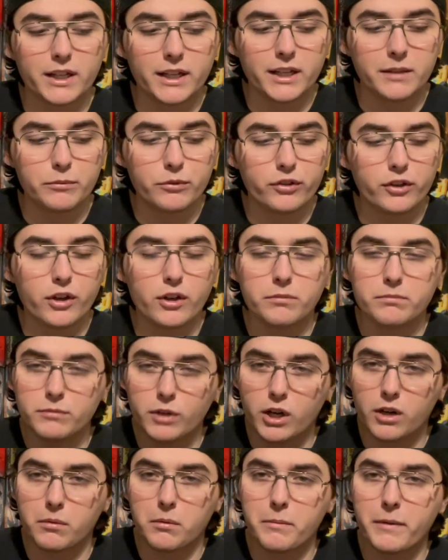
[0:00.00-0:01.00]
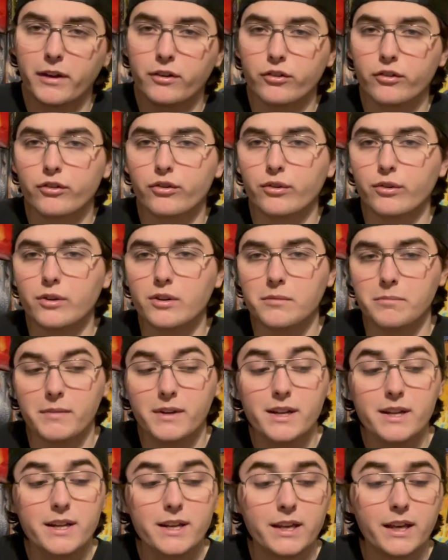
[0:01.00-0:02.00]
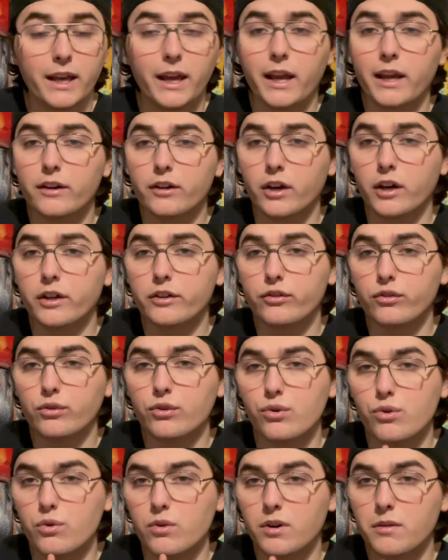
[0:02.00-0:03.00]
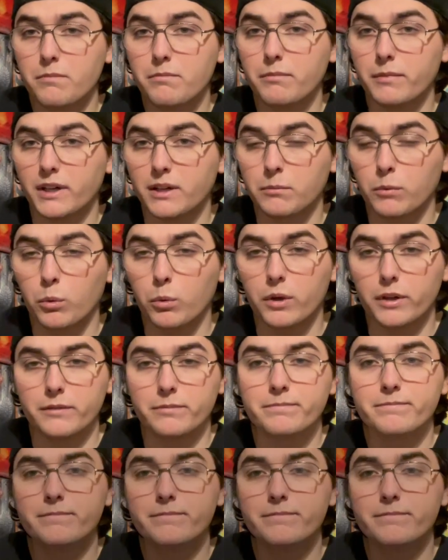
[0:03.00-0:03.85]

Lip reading: So honorable mention to them, and on to my number 1.